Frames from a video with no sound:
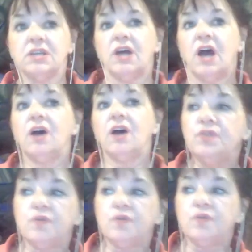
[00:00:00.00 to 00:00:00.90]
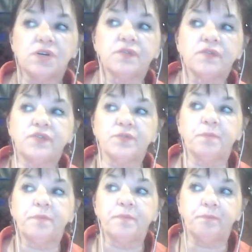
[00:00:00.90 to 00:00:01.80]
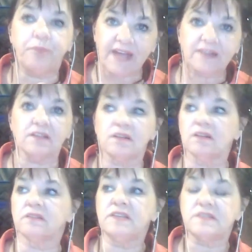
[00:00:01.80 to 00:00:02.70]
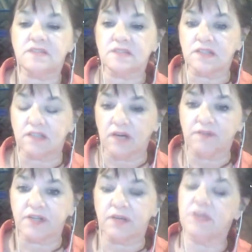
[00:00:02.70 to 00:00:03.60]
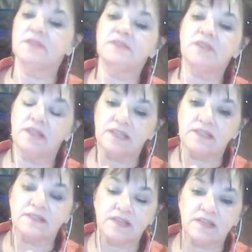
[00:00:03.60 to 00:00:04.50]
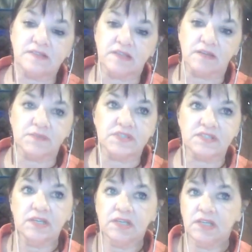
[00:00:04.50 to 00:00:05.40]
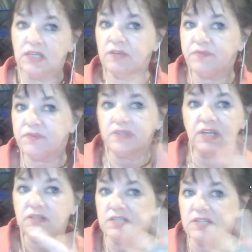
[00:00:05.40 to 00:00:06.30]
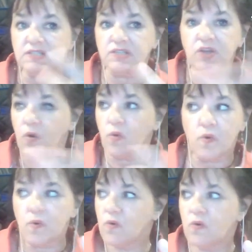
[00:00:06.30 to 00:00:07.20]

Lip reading: How do you want to battle these governments and these systems if there is no